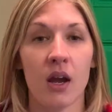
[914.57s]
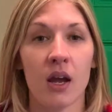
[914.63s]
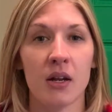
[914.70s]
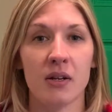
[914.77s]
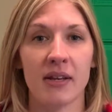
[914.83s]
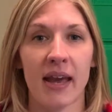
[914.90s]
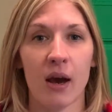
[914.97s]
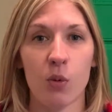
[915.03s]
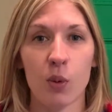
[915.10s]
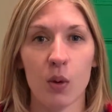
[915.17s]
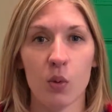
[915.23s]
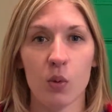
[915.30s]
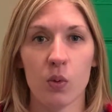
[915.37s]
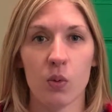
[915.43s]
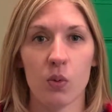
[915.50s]
Now
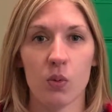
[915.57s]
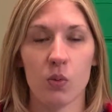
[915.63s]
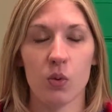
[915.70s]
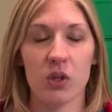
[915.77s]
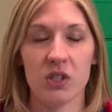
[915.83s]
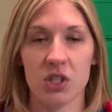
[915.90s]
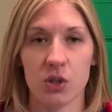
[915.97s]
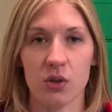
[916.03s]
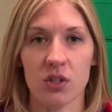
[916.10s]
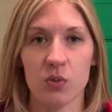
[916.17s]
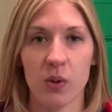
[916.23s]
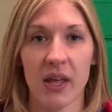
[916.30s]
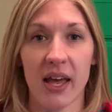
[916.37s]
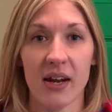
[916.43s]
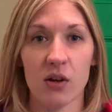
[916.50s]
what we'll do is
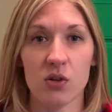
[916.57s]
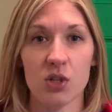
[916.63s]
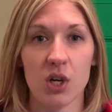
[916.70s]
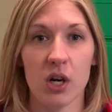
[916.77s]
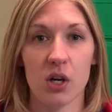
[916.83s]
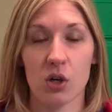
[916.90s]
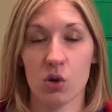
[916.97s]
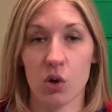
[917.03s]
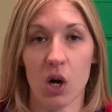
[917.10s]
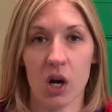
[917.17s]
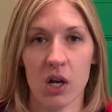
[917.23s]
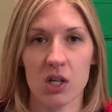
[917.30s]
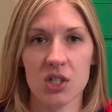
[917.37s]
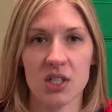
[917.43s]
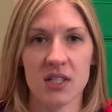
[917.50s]
we'll head out to our
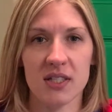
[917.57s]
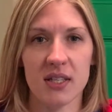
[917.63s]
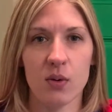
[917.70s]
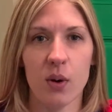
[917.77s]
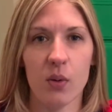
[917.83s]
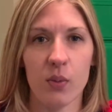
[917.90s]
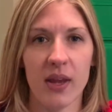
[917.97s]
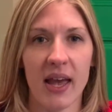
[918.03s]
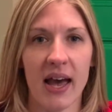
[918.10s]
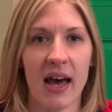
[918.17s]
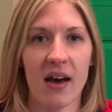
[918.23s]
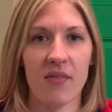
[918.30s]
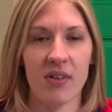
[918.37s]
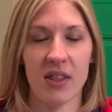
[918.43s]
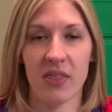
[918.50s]
garage to see what we
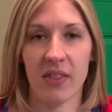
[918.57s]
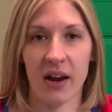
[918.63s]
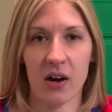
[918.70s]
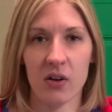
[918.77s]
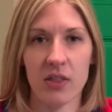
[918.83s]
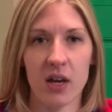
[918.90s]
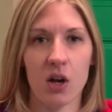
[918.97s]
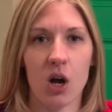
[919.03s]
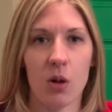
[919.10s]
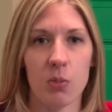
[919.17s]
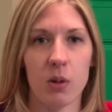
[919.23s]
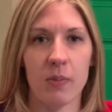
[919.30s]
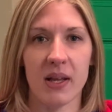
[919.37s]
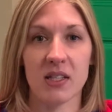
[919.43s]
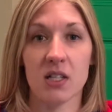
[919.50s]
have in there that
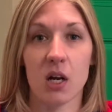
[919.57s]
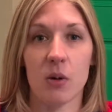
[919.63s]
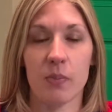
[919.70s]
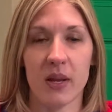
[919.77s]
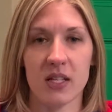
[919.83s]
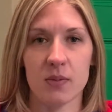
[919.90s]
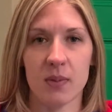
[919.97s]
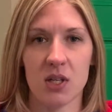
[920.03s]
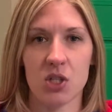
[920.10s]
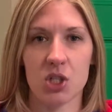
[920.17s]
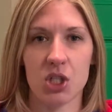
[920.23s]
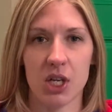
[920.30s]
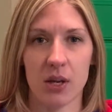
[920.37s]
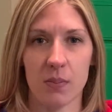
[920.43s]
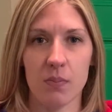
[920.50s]
complements our basement
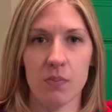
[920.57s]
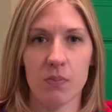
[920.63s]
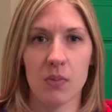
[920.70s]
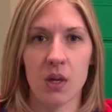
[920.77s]
gym.